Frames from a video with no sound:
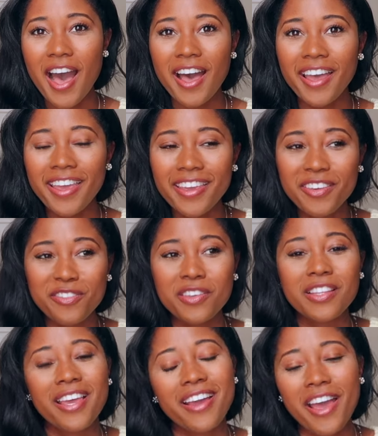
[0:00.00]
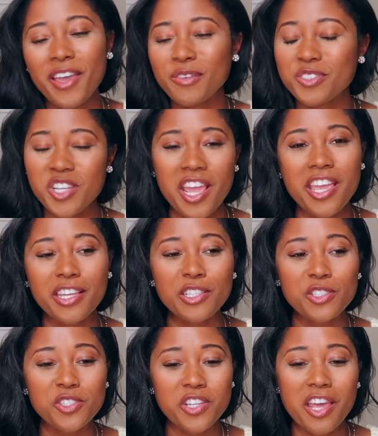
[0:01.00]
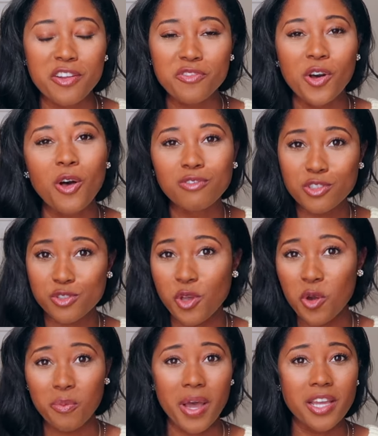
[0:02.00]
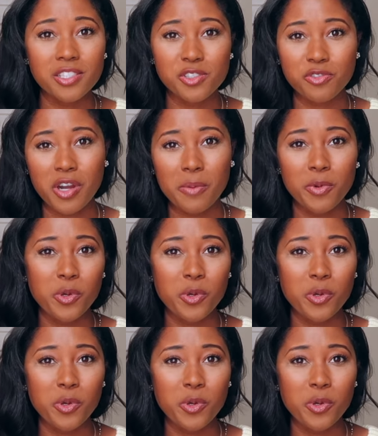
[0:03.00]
I feel like I have changed and evolved so much from